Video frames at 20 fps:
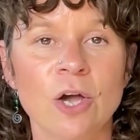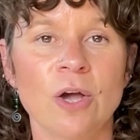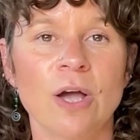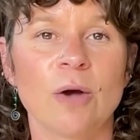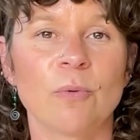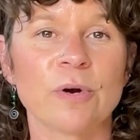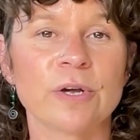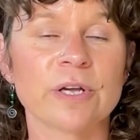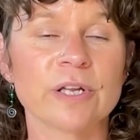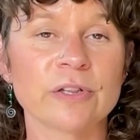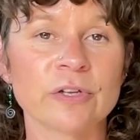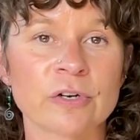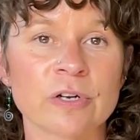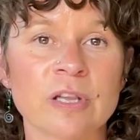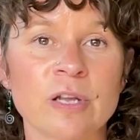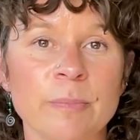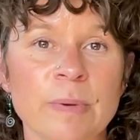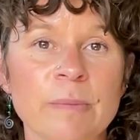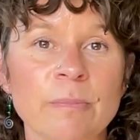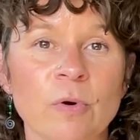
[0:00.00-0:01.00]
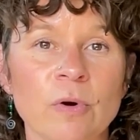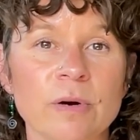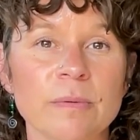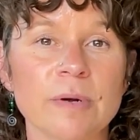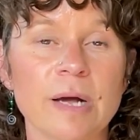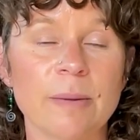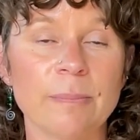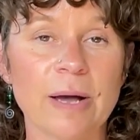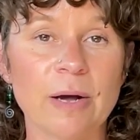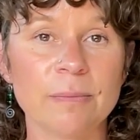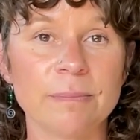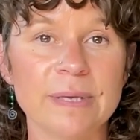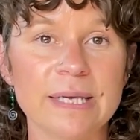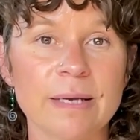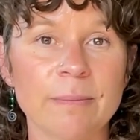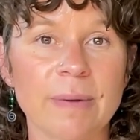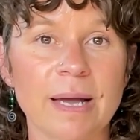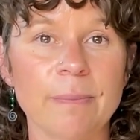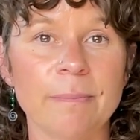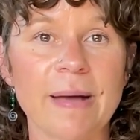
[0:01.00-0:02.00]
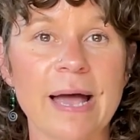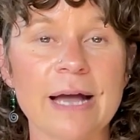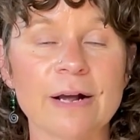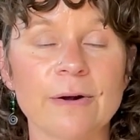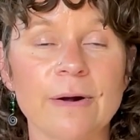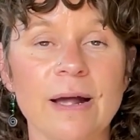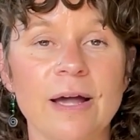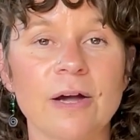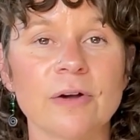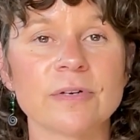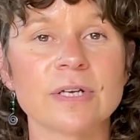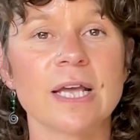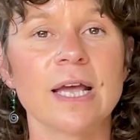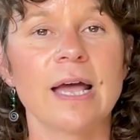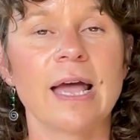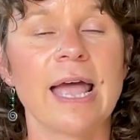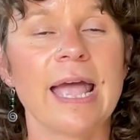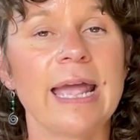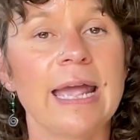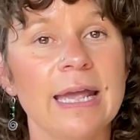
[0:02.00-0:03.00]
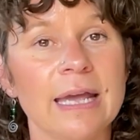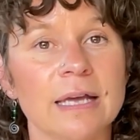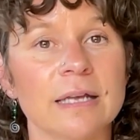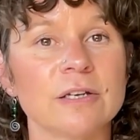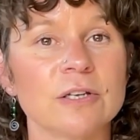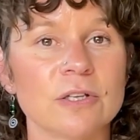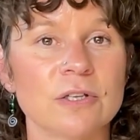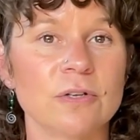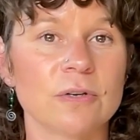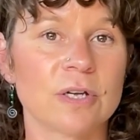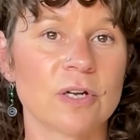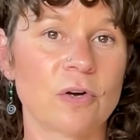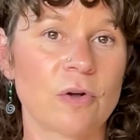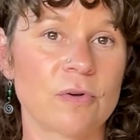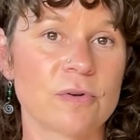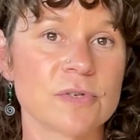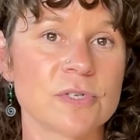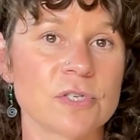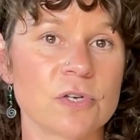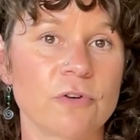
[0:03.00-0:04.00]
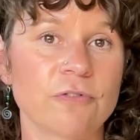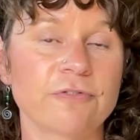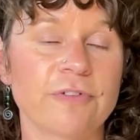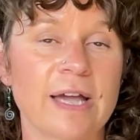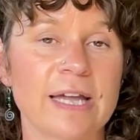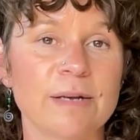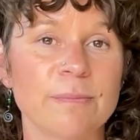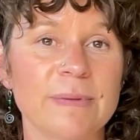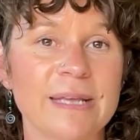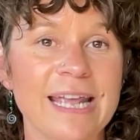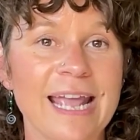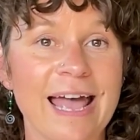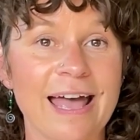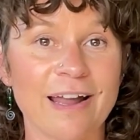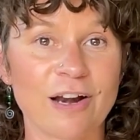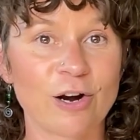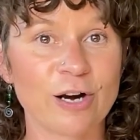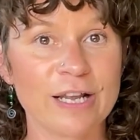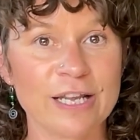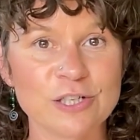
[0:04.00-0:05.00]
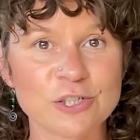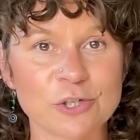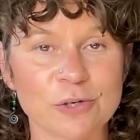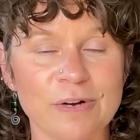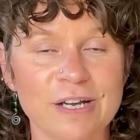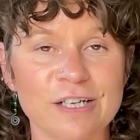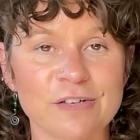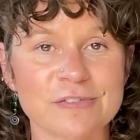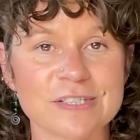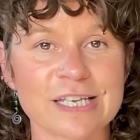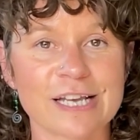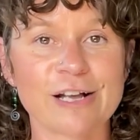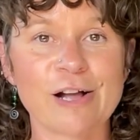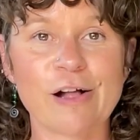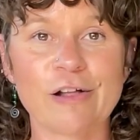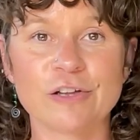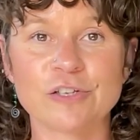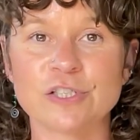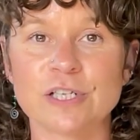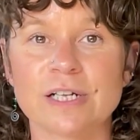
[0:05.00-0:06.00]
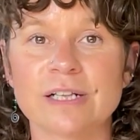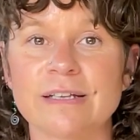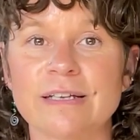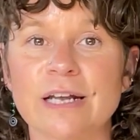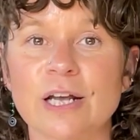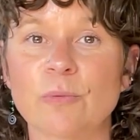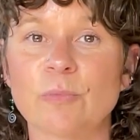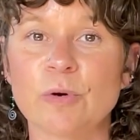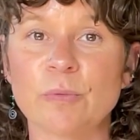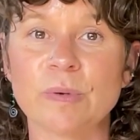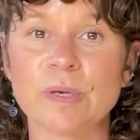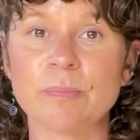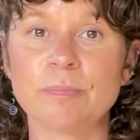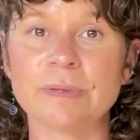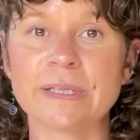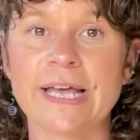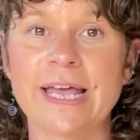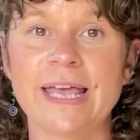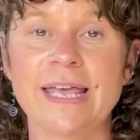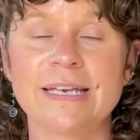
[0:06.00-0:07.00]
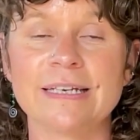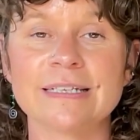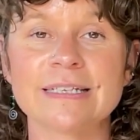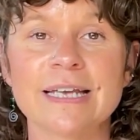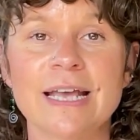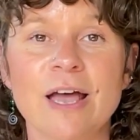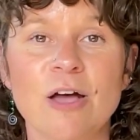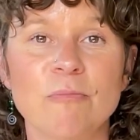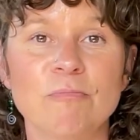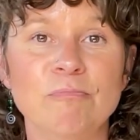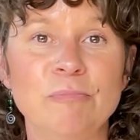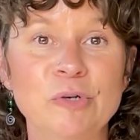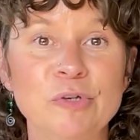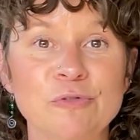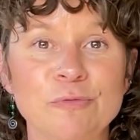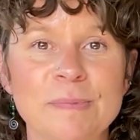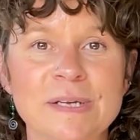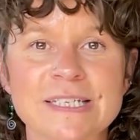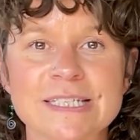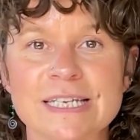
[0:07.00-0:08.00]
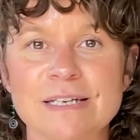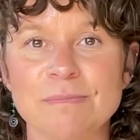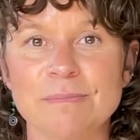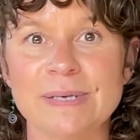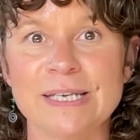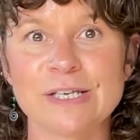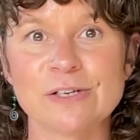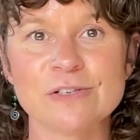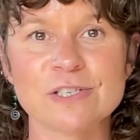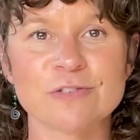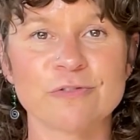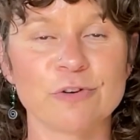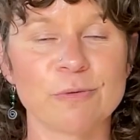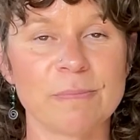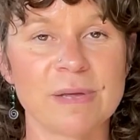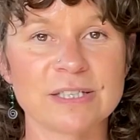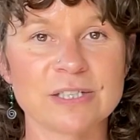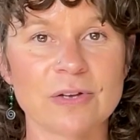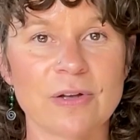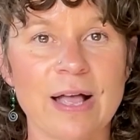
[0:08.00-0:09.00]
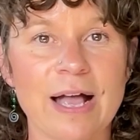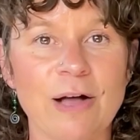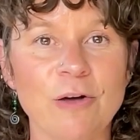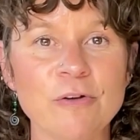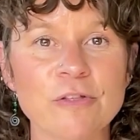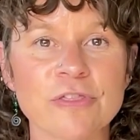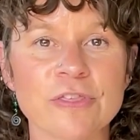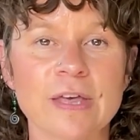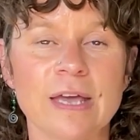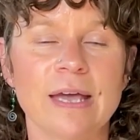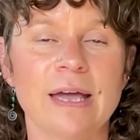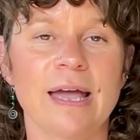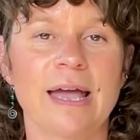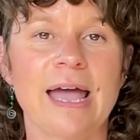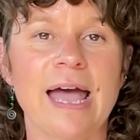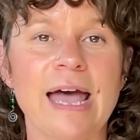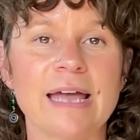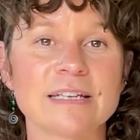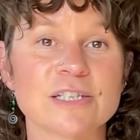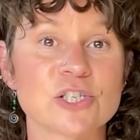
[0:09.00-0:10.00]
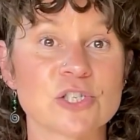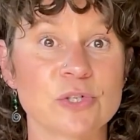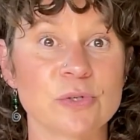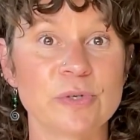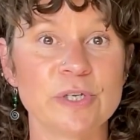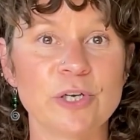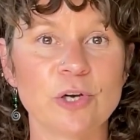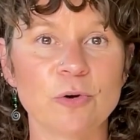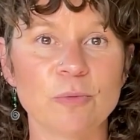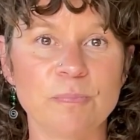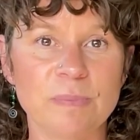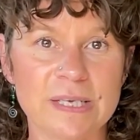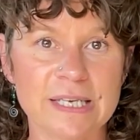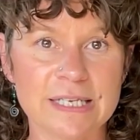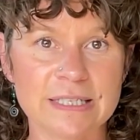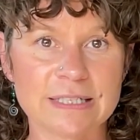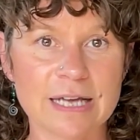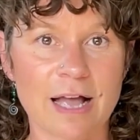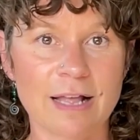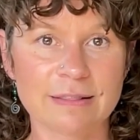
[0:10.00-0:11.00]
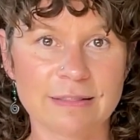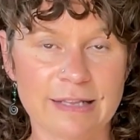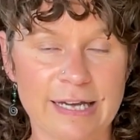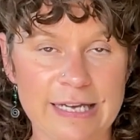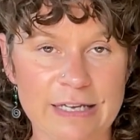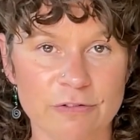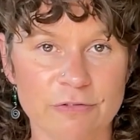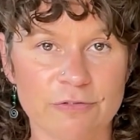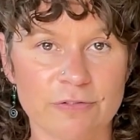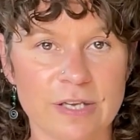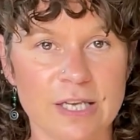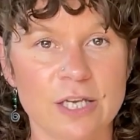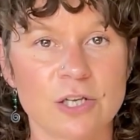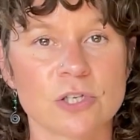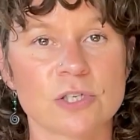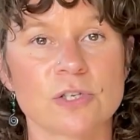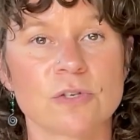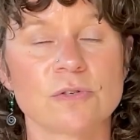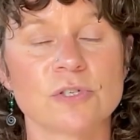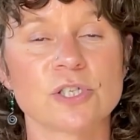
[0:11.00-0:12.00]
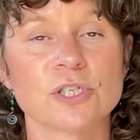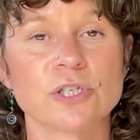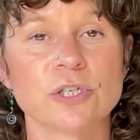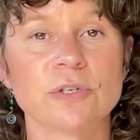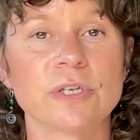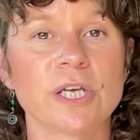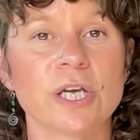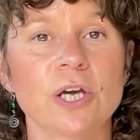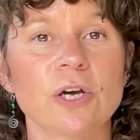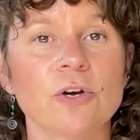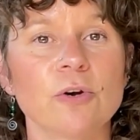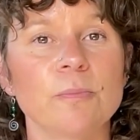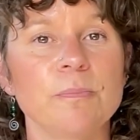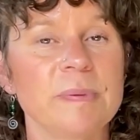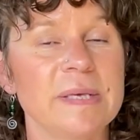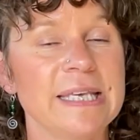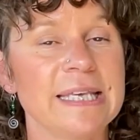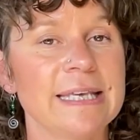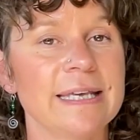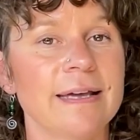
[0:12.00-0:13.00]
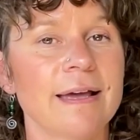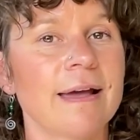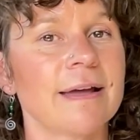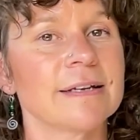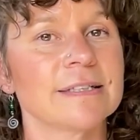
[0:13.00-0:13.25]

where you can learn a little bit more about me and my background. And you can also find me at our integrative psychology clinic, where we blend movement and meals for mental health, at studiob.life. So studiob.life.